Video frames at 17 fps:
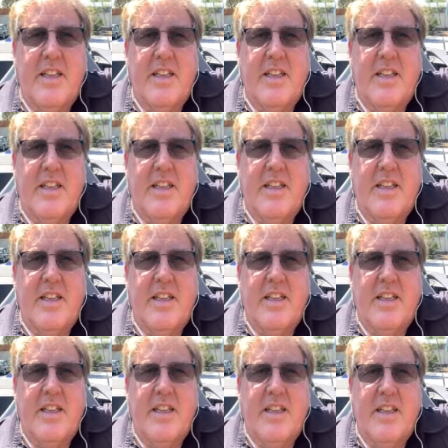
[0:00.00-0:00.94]

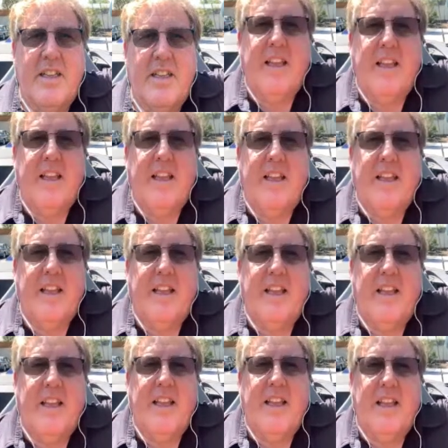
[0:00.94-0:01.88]

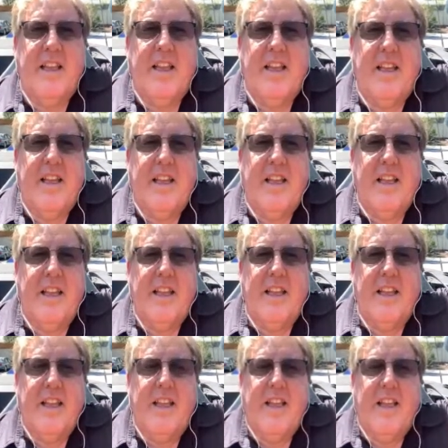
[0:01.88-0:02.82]

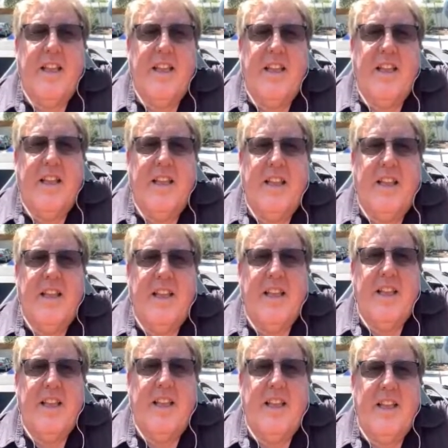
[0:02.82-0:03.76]

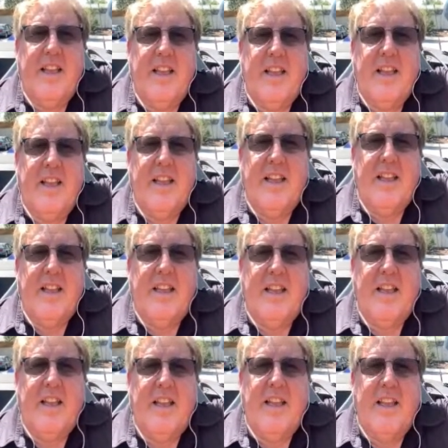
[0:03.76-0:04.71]

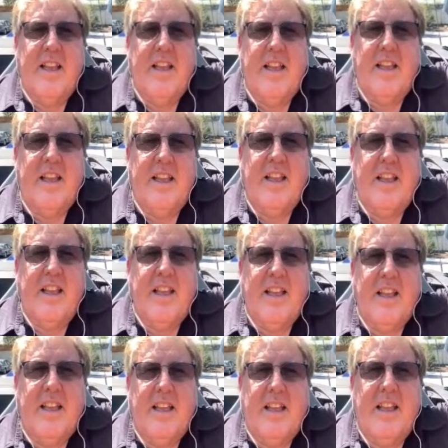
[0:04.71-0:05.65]

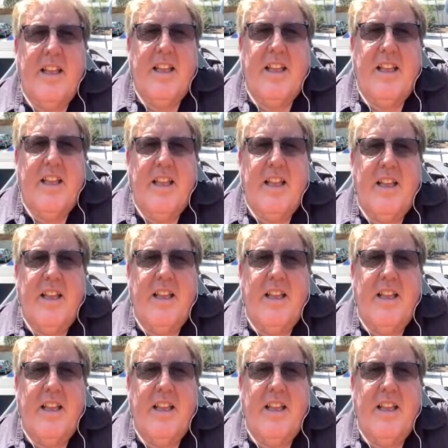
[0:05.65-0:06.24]
(not speaking)